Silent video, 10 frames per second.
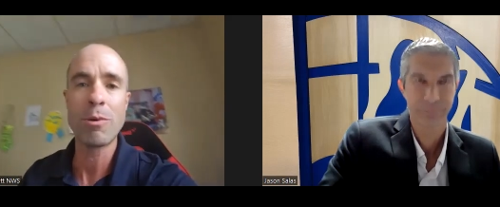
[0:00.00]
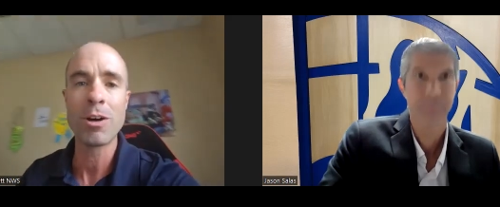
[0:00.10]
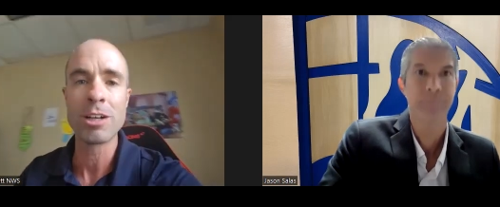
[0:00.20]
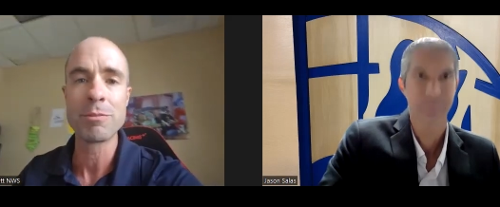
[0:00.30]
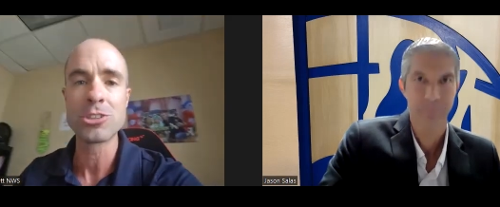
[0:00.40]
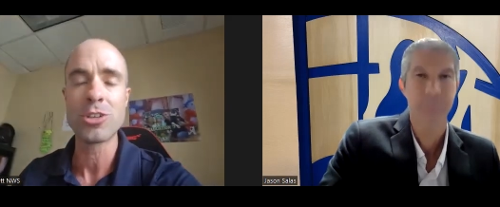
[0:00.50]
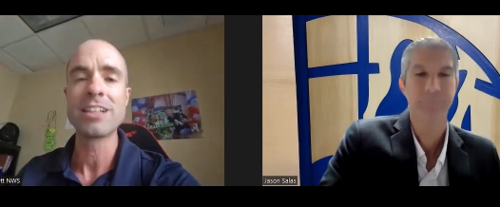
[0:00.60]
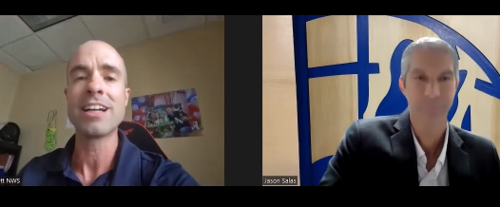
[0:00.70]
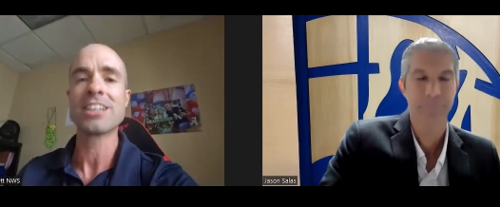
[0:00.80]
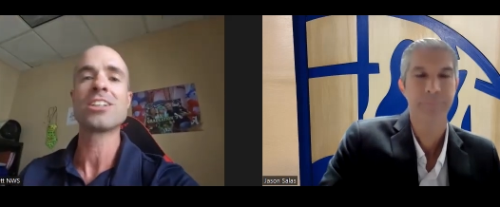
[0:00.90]
Speaker 1: on them. You're trying
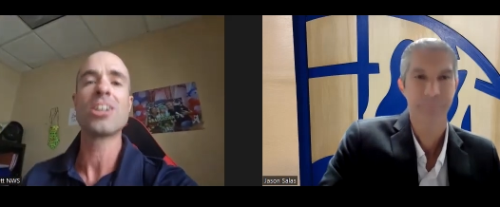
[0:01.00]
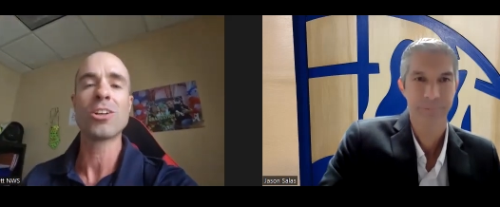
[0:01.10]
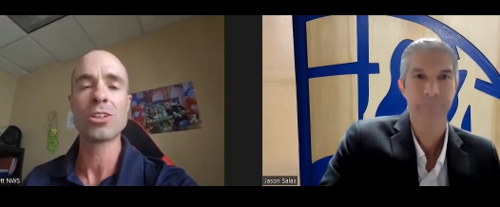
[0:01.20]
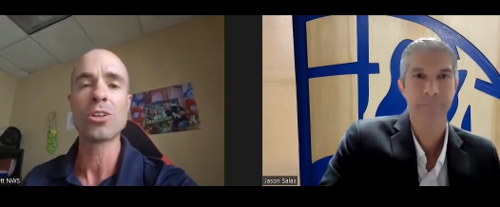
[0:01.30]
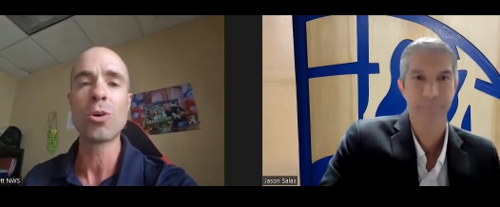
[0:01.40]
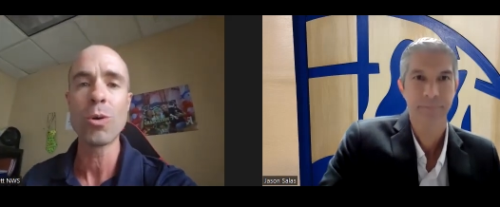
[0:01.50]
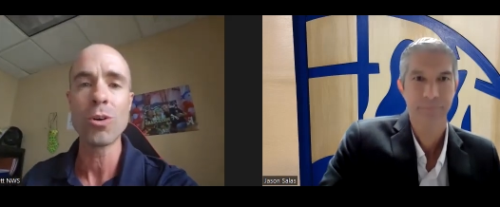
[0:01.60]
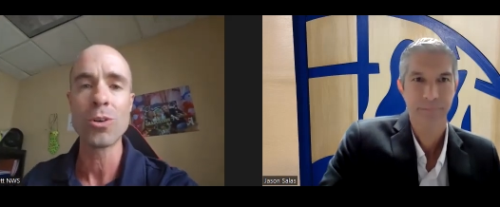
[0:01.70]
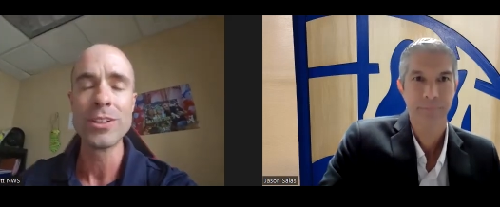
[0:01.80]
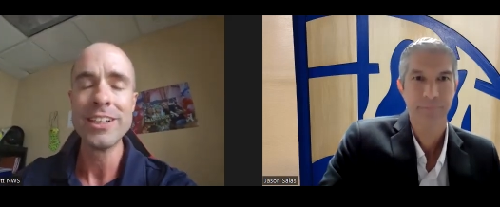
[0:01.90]
not to cut on the
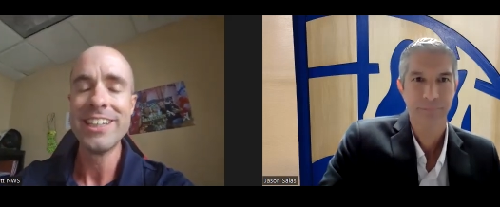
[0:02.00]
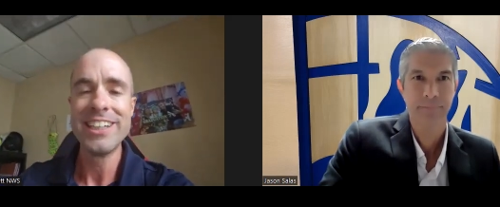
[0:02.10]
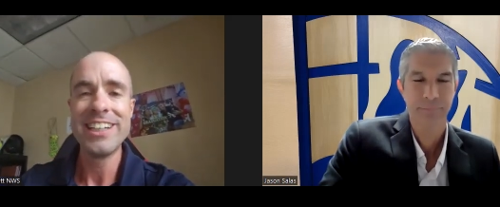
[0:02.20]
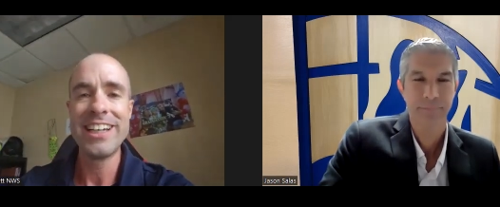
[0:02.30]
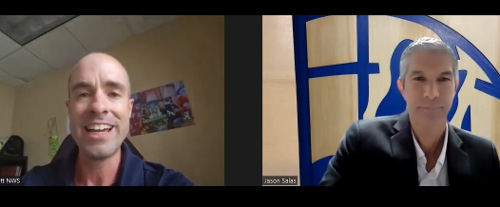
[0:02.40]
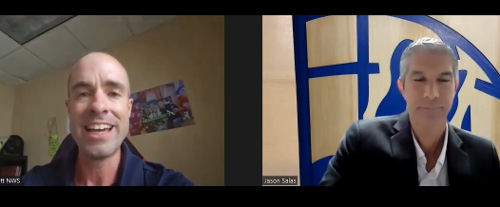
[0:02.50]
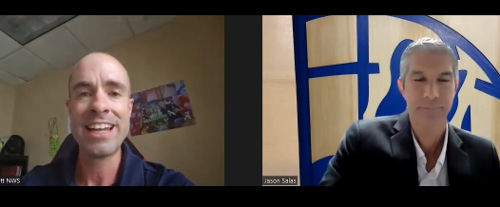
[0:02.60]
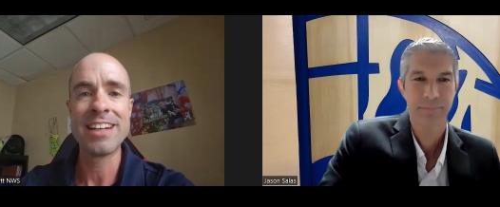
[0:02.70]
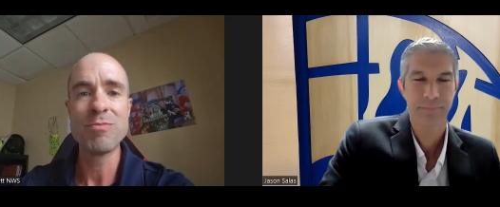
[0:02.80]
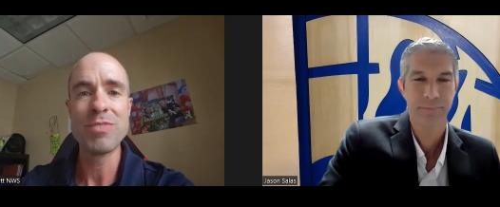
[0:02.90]
coral
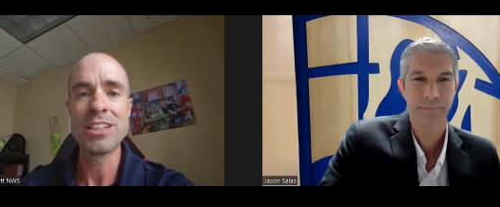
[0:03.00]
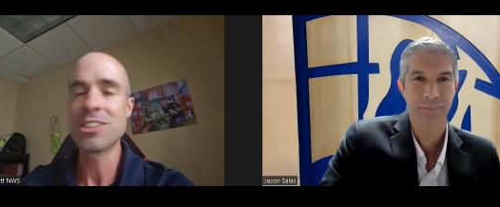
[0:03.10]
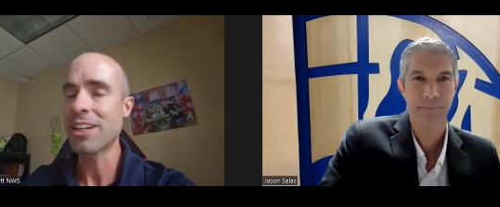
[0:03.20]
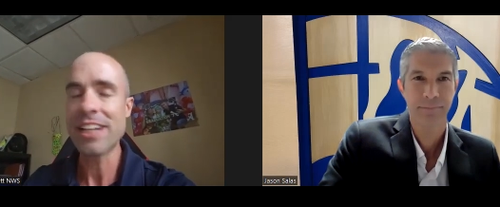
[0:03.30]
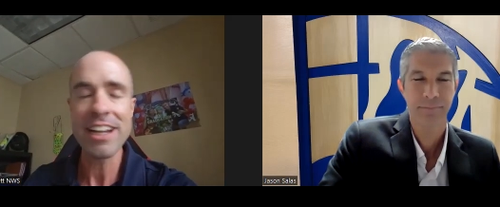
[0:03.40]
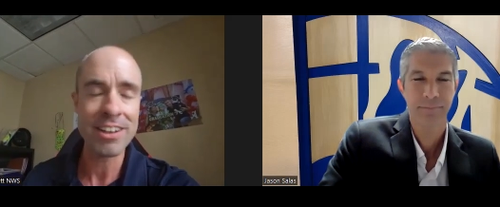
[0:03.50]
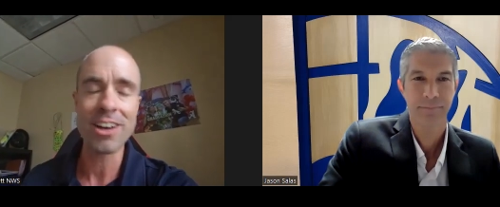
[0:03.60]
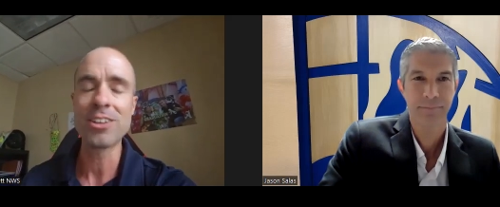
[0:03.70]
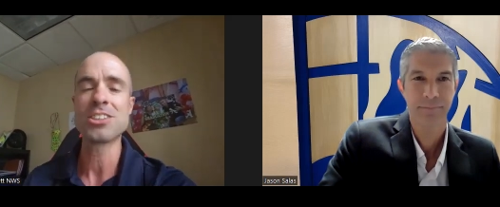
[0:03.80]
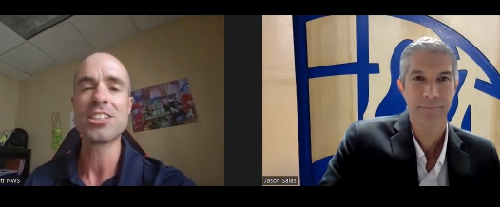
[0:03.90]
and and they're carrying
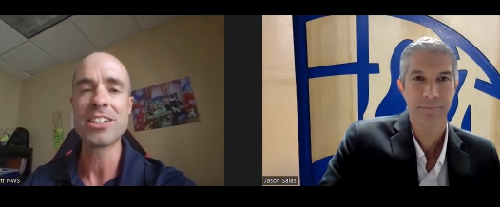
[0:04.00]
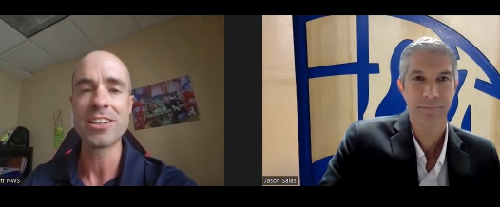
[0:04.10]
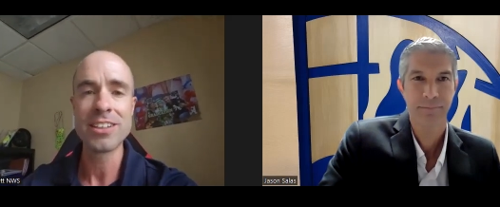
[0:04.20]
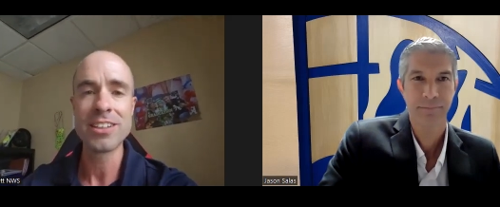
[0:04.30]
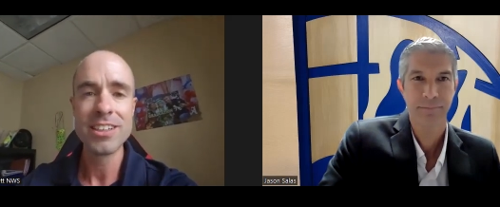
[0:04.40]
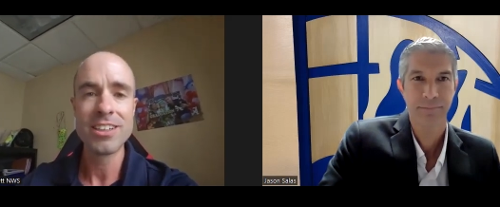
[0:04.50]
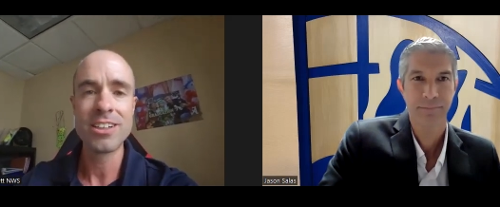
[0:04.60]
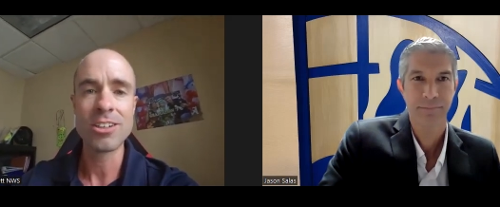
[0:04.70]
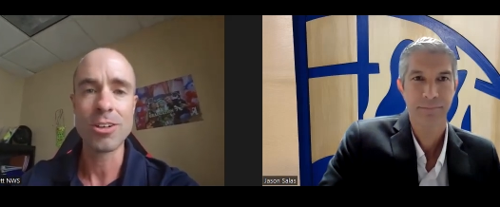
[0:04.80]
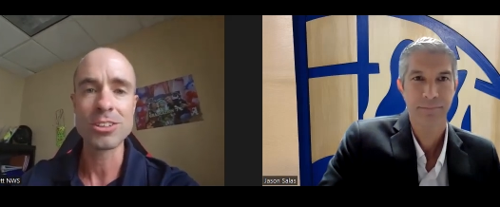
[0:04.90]
all this gear
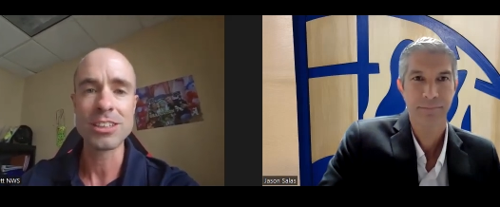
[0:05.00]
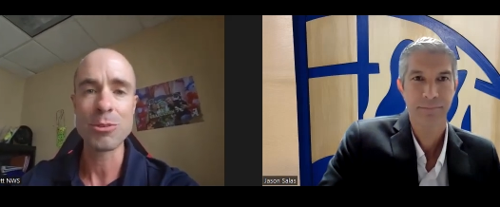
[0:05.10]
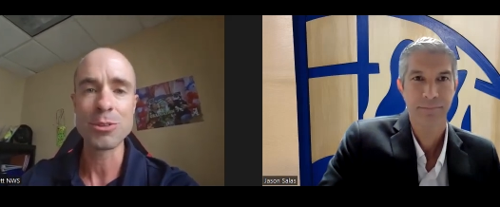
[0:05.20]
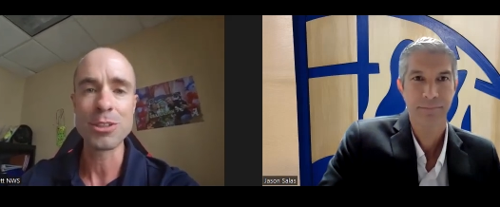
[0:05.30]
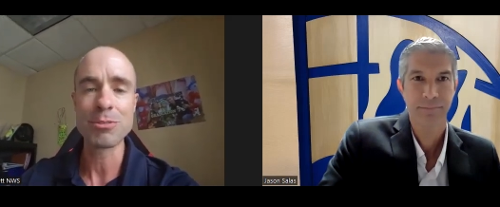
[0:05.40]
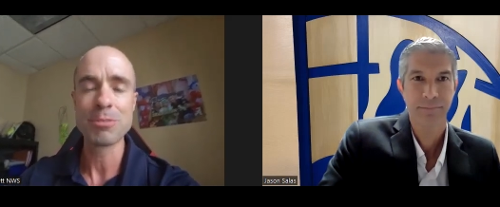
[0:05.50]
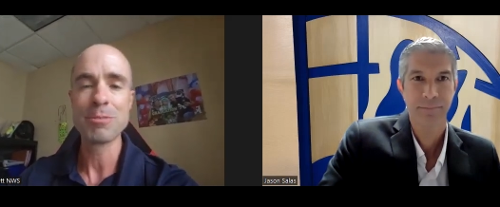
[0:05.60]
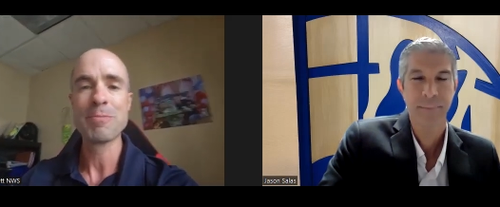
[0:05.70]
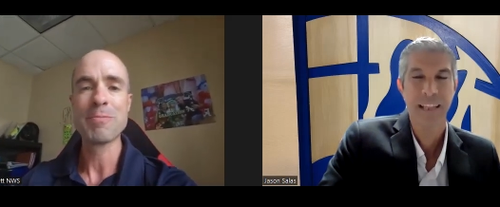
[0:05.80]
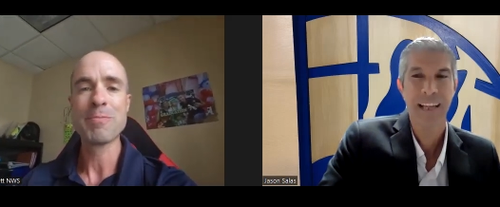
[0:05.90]
across that reef.
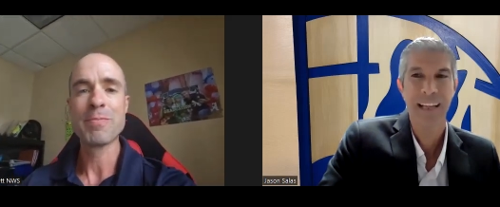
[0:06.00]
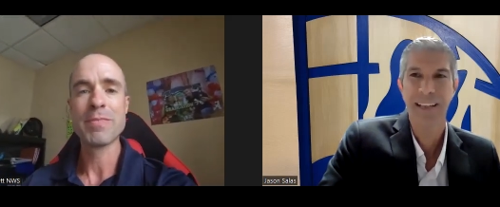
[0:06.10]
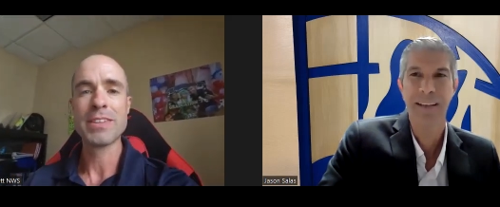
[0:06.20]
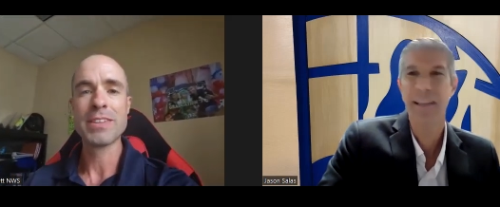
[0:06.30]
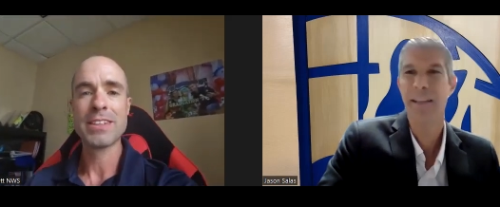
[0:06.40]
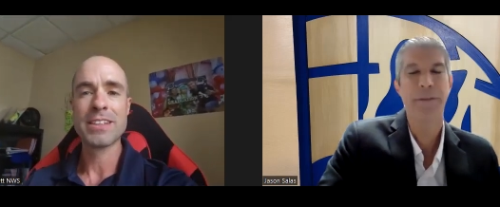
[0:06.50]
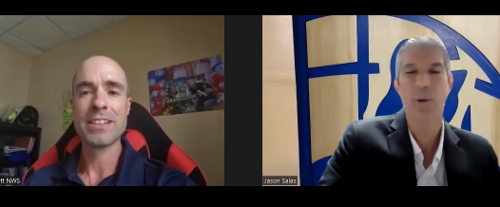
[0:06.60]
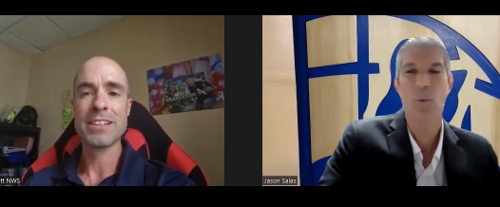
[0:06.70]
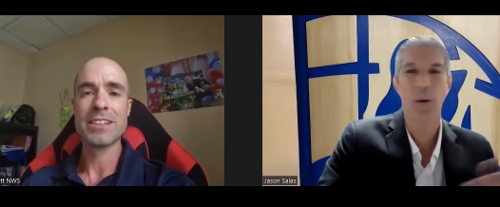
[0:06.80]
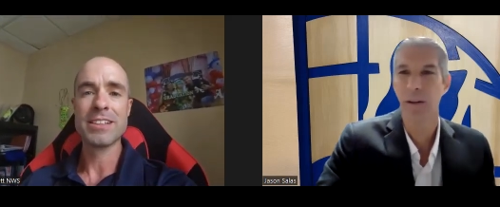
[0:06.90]
Speaker 2: Yeah, and and if
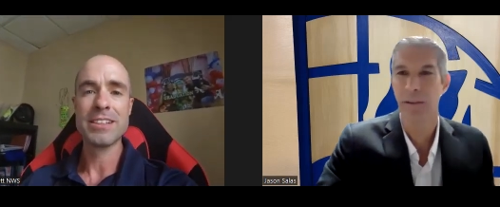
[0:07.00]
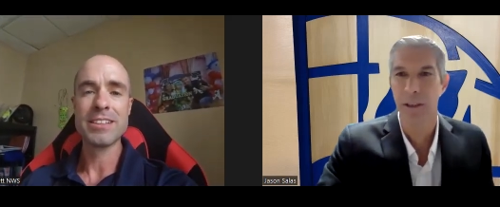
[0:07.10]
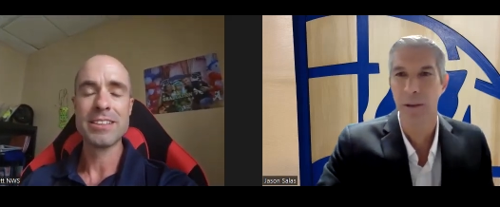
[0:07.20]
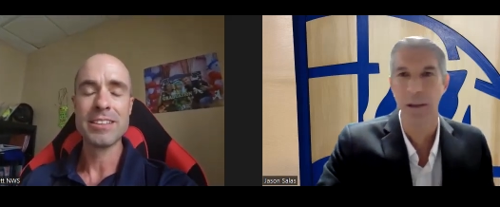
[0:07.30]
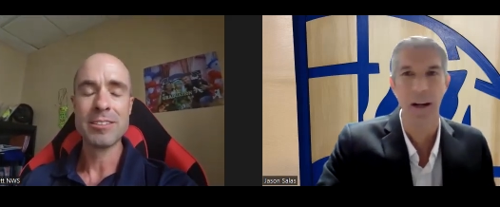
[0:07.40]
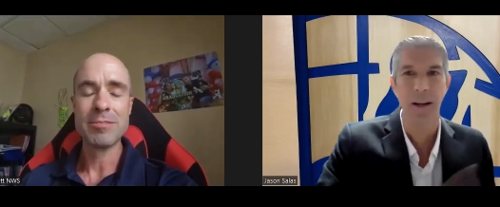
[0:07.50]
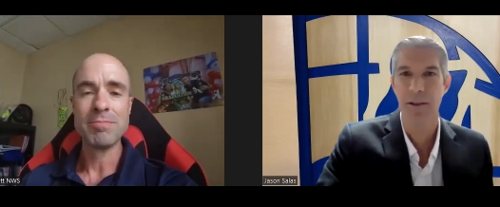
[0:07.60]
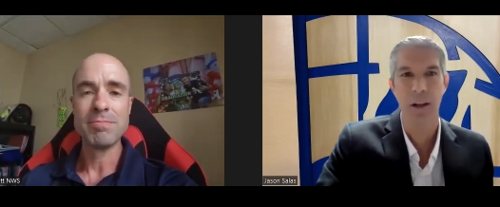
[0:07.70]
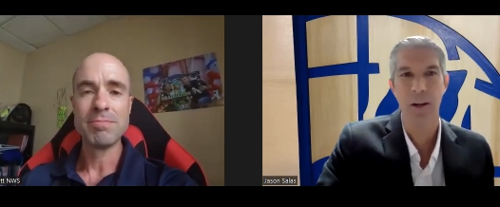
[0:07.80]
there were you know large